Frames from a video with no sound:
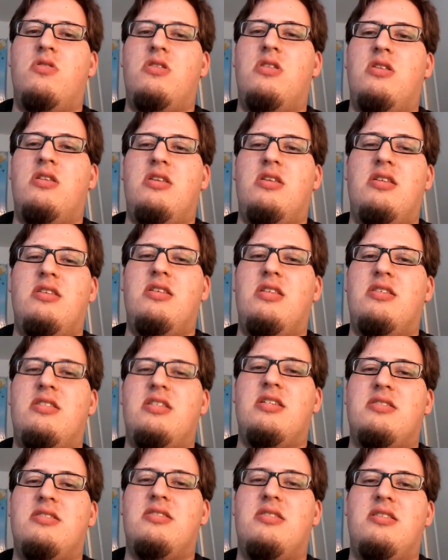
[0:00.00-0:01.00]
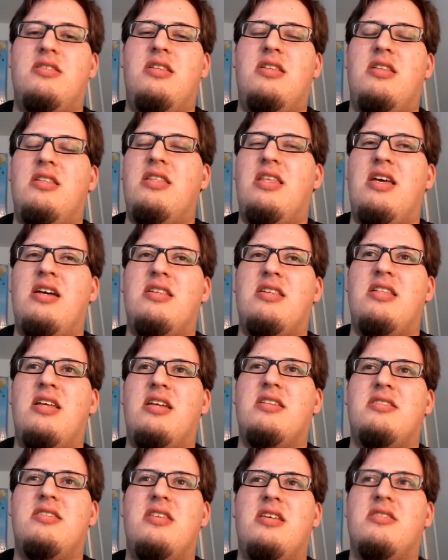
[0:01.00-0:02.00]
it just, that,
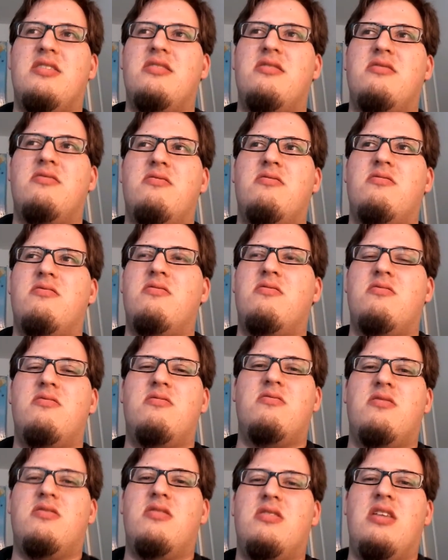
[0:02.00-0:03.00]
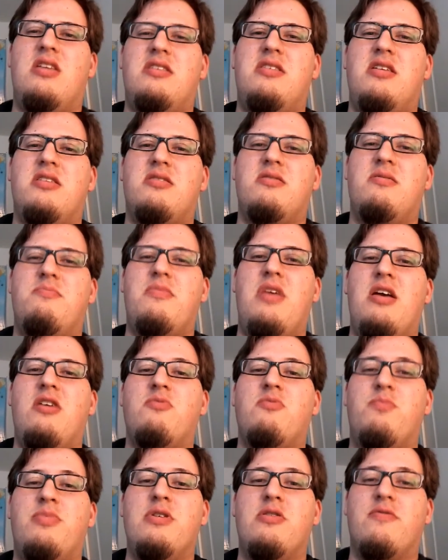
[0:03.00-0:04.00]
that doesn't that doesn't
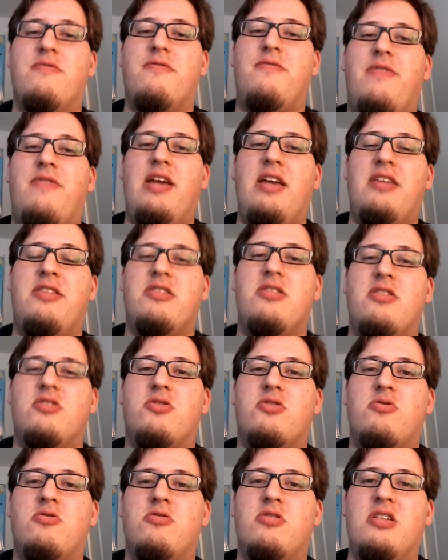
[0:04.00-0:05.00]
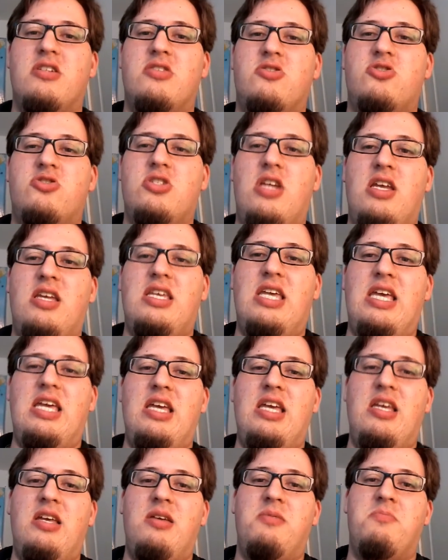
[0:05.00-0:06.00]
help build faith in this already
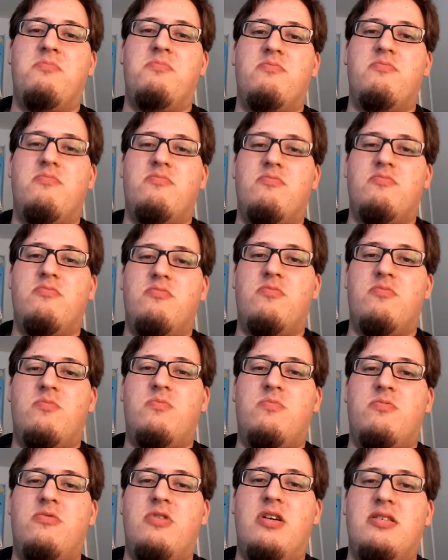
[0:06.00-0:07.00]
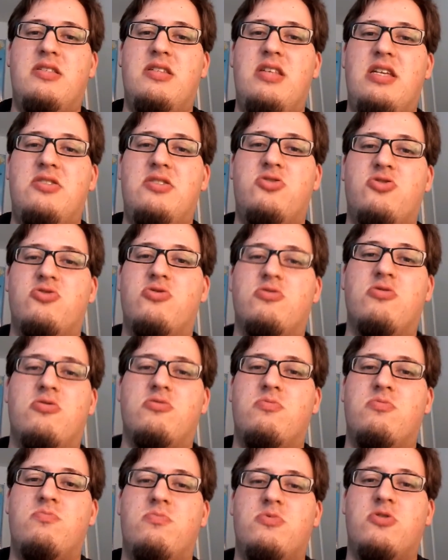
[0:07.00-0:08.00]
shaky presidential
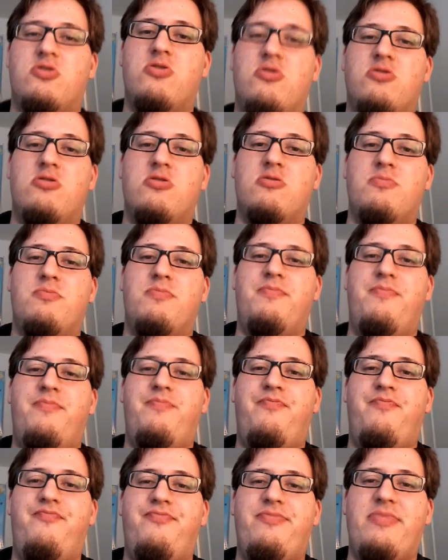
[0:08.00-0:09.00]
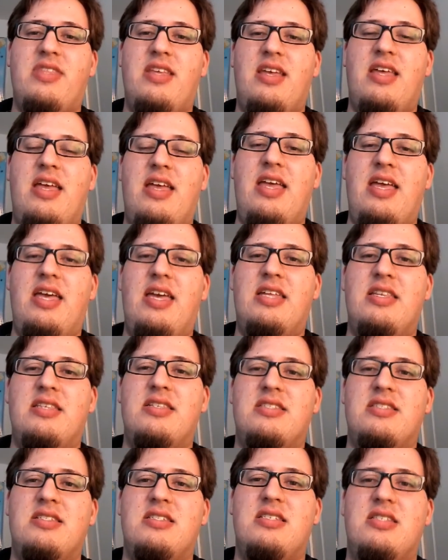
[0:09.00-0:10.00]
term. And